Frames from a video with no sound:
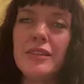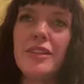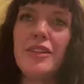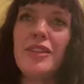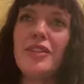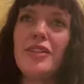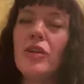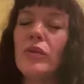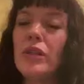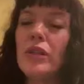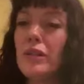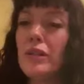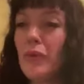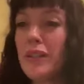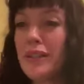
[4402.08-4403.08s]

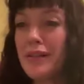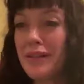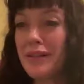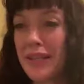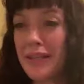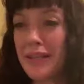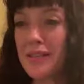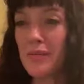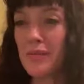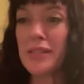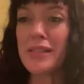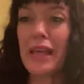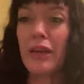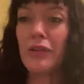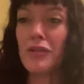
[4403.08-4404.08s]
when
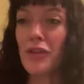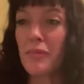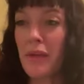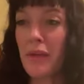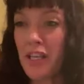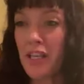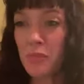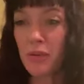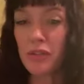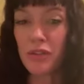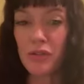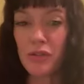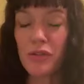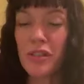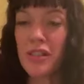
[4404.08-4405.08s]
saddles are mass
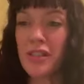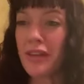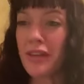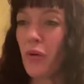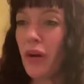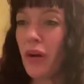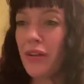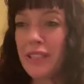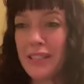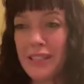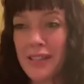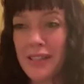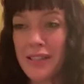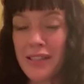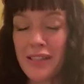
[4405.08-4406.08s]
produced, the quality
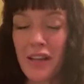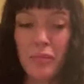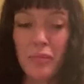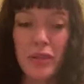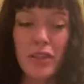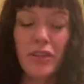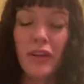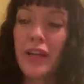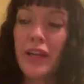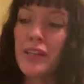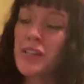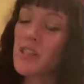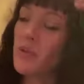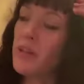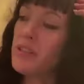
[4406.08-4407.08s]
tends to not be great.
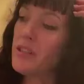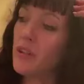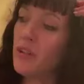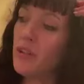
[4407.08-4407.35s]
So I